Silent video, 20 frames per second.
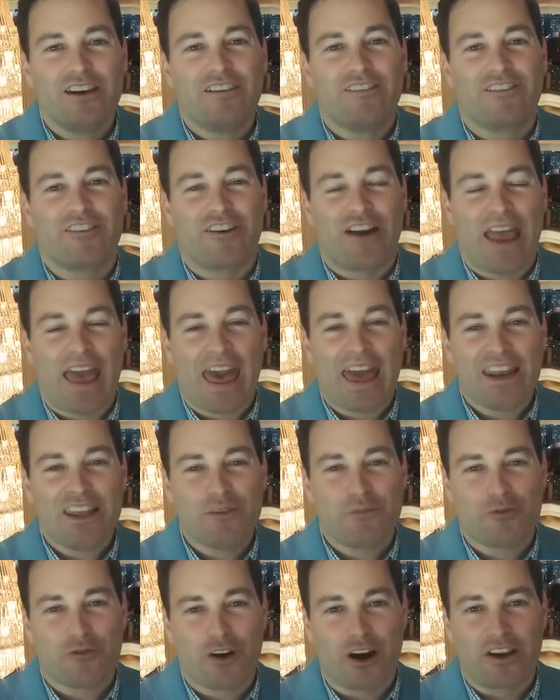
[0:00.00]
for any
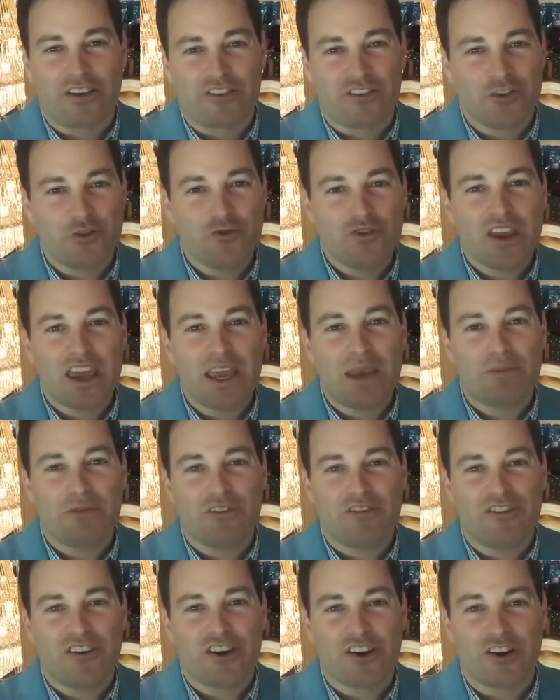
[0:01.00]
price. You name the
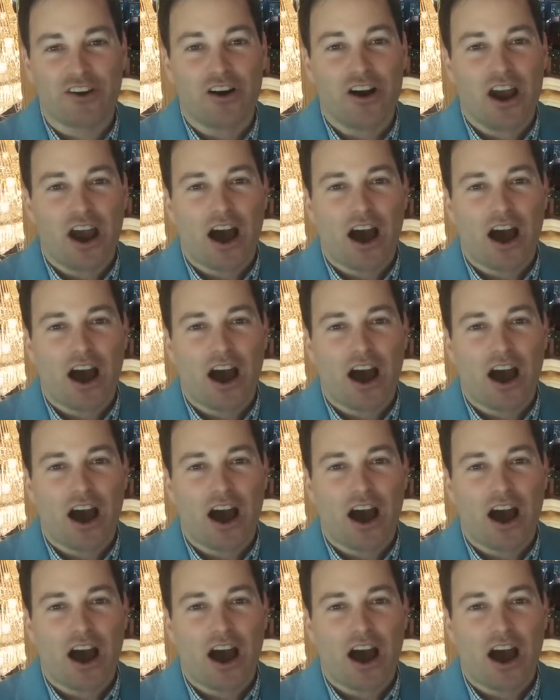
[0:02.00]
figure.